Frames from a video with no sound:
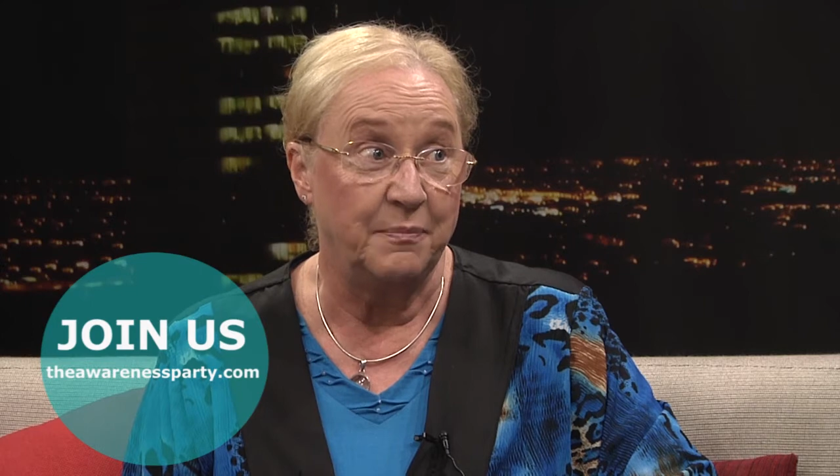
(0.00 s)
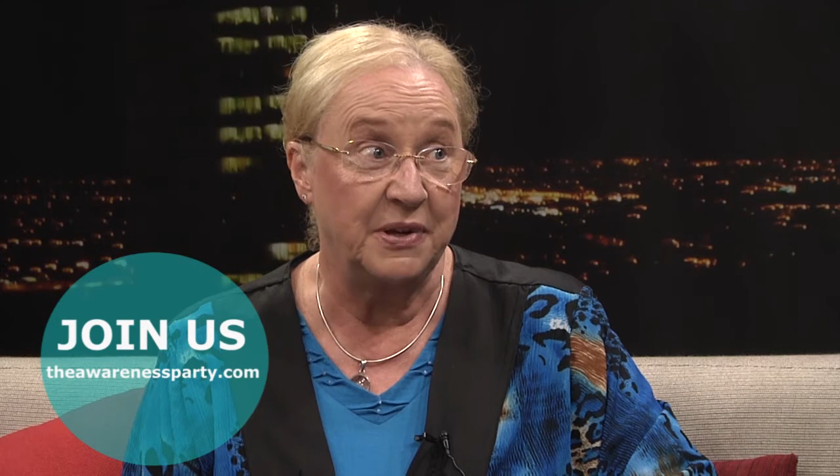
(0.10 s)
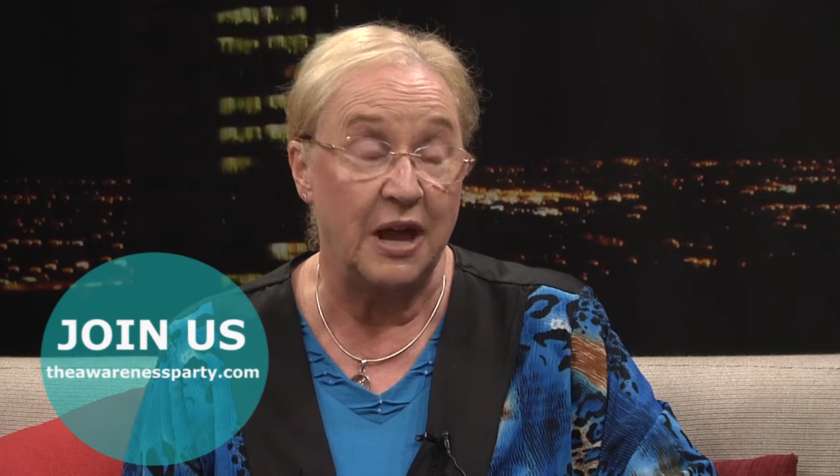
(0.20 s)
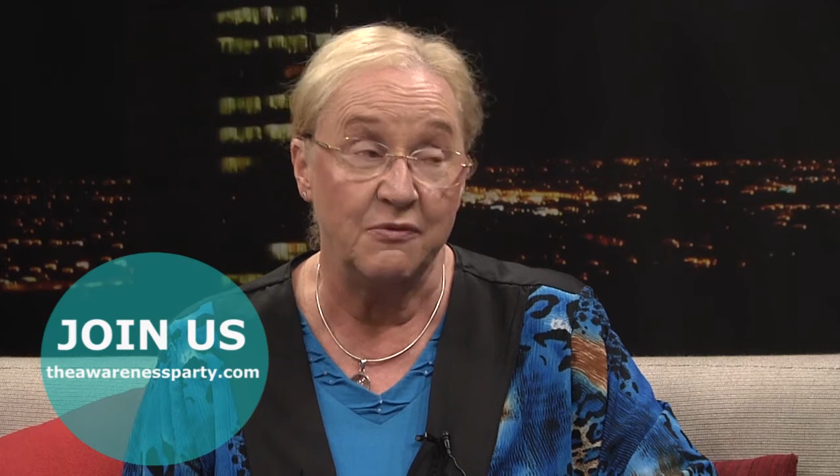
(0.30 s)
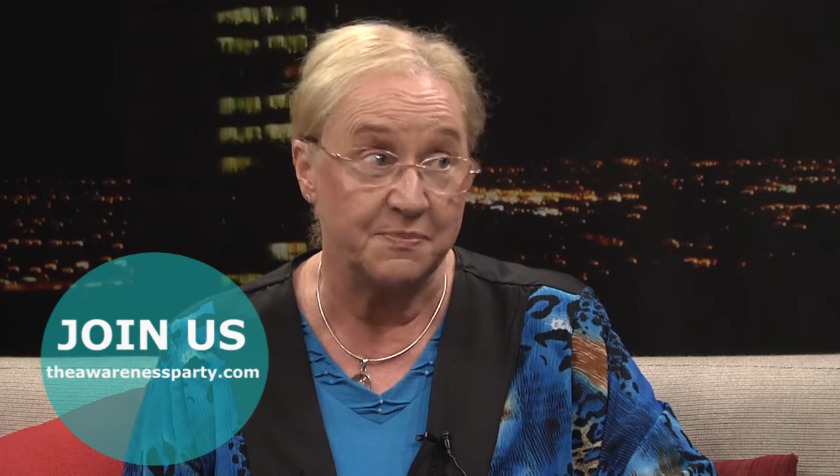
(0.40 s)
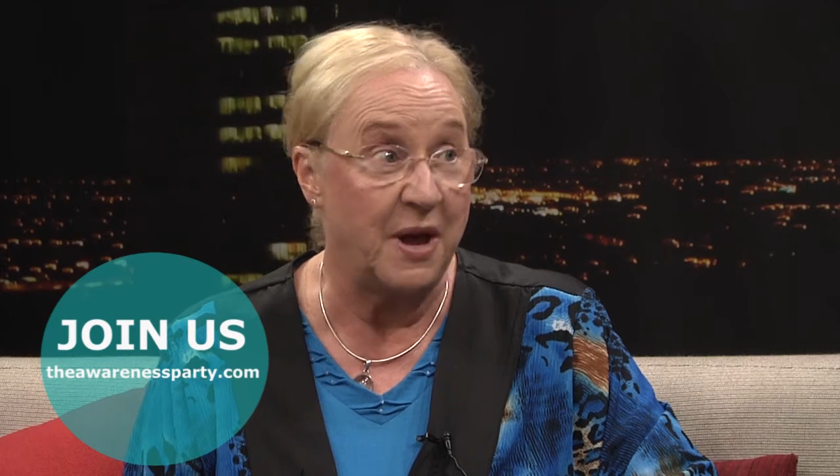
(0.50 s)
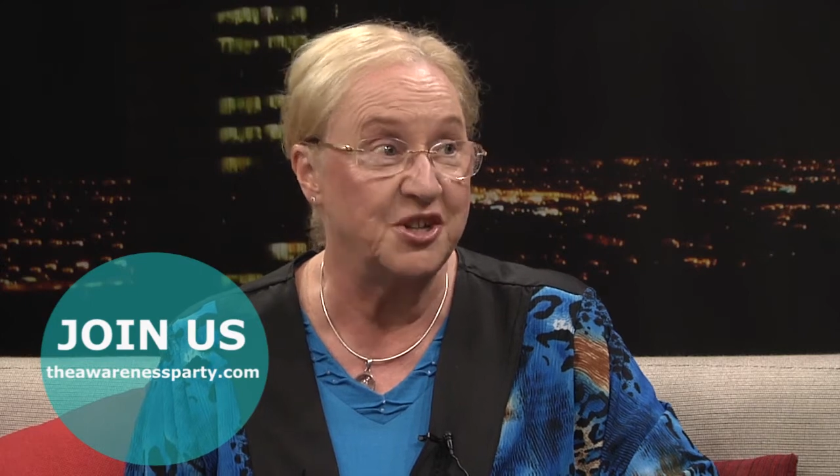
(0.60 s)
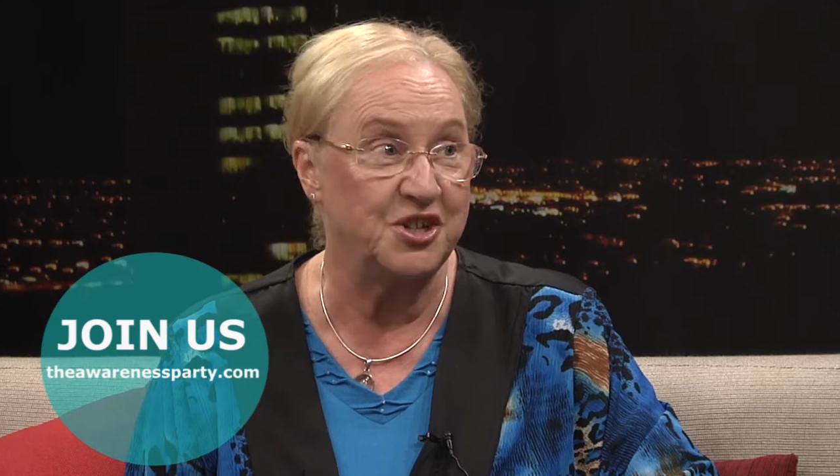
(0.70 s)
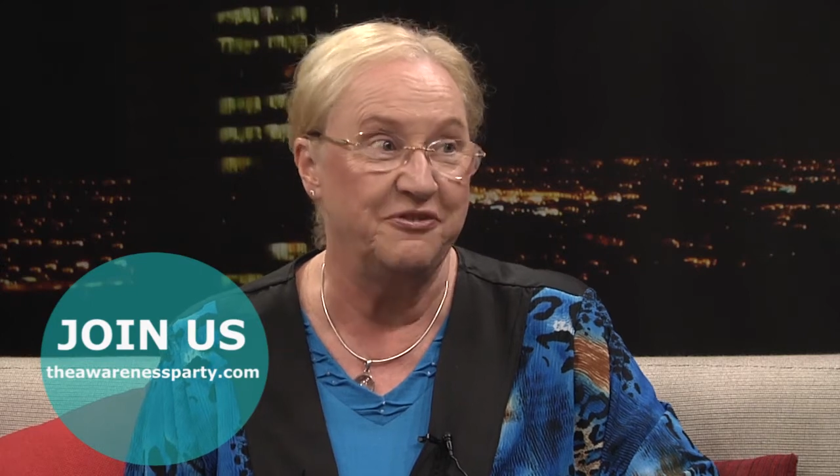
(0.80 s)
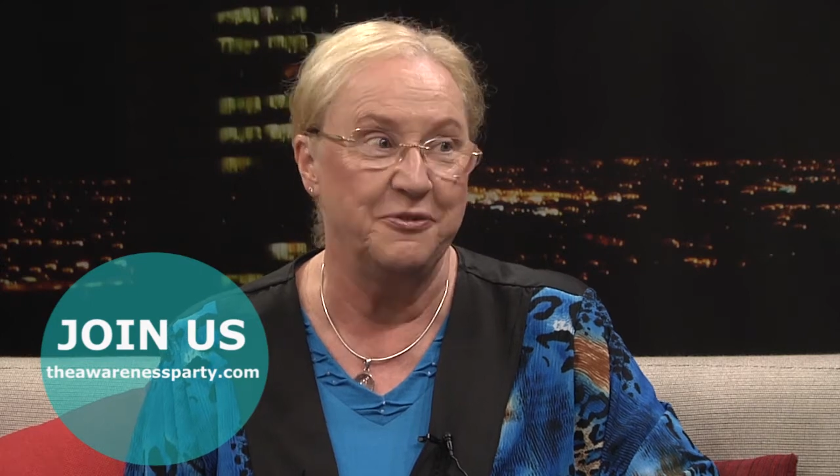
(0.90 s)
But I was
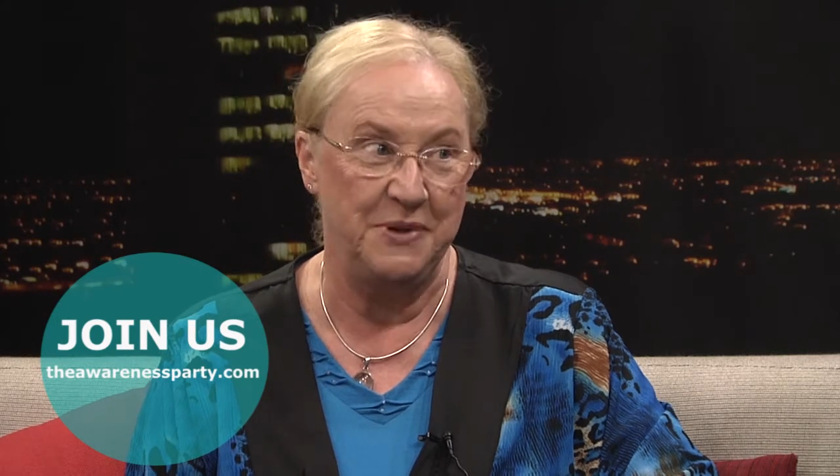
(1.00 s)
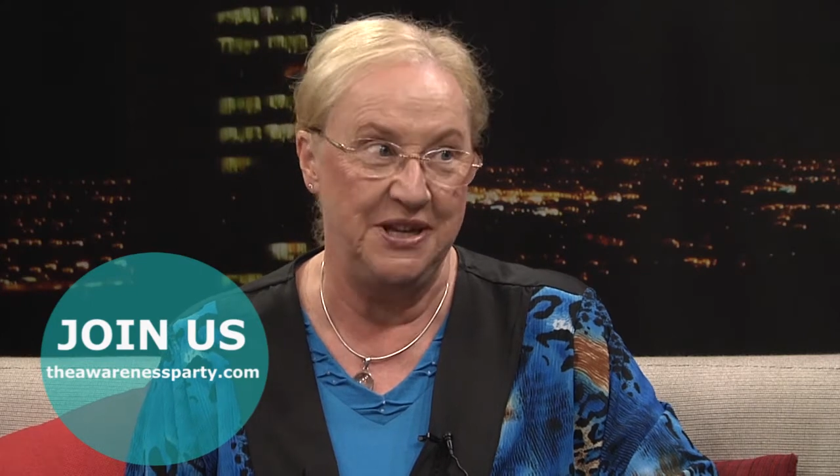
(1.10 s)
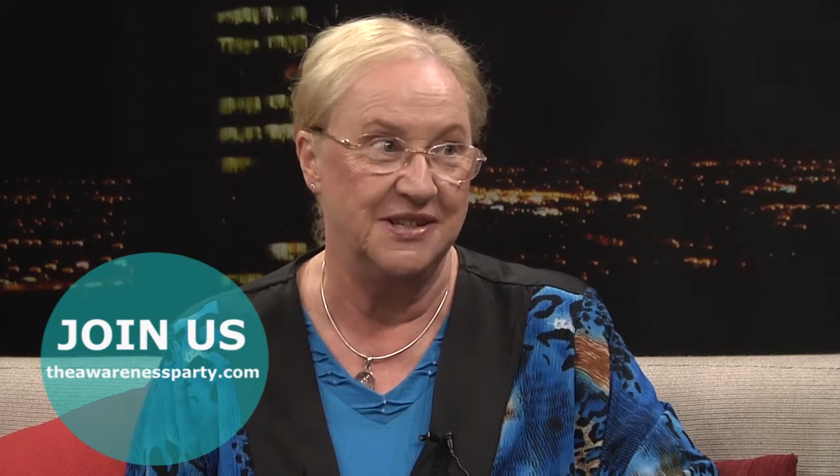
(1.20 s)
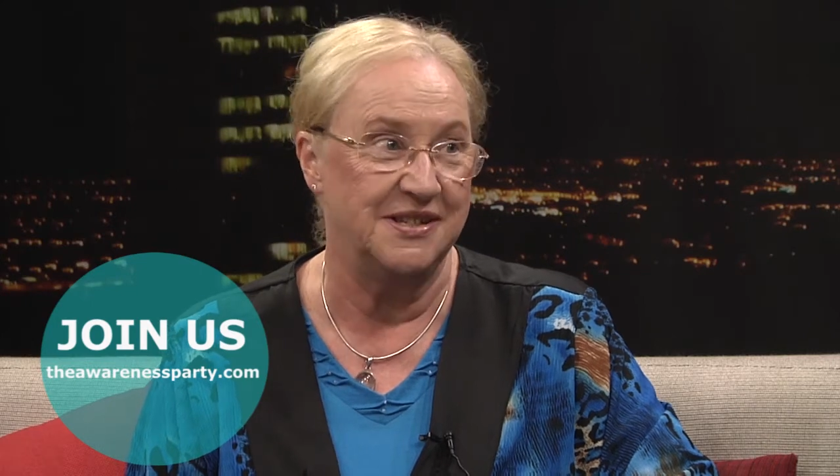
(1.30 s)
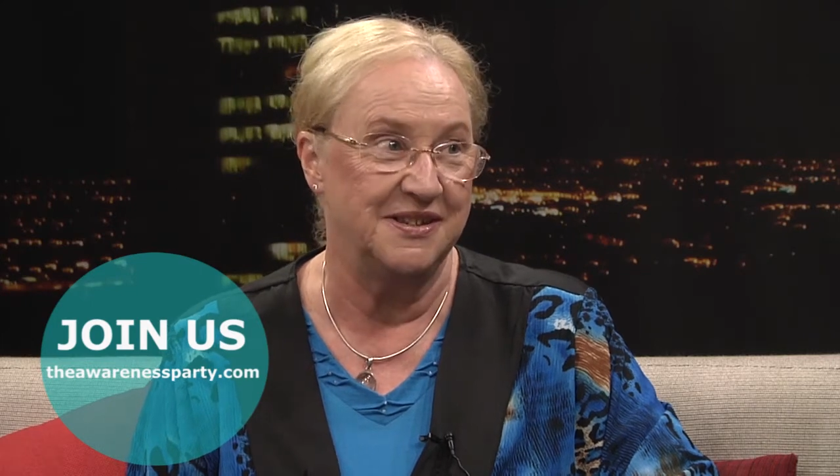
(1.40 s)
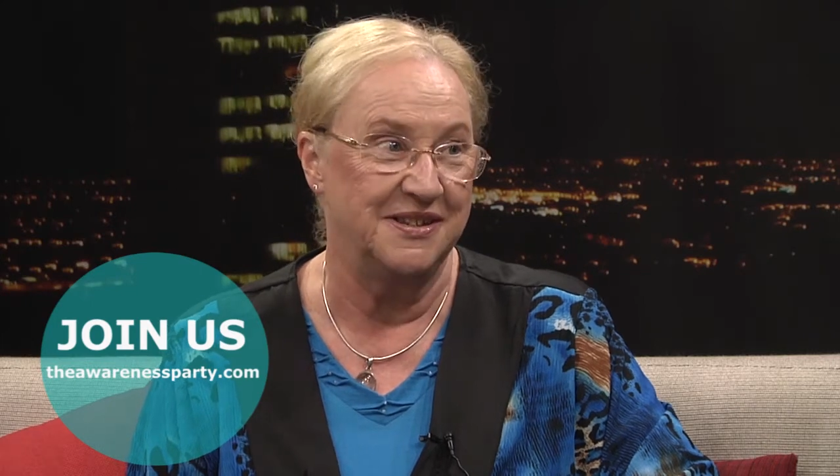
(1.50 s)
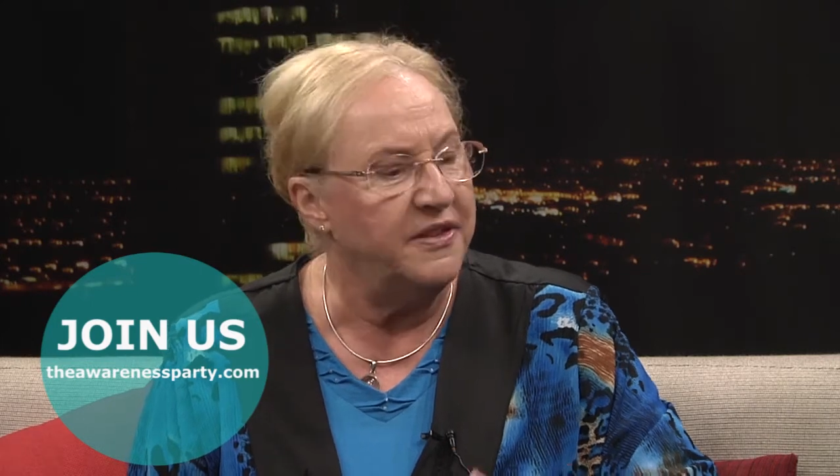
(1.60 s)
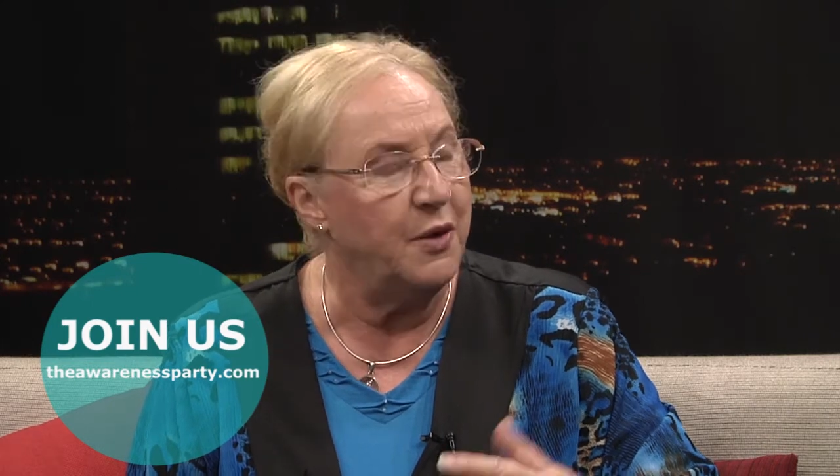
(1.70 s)
marching for peace.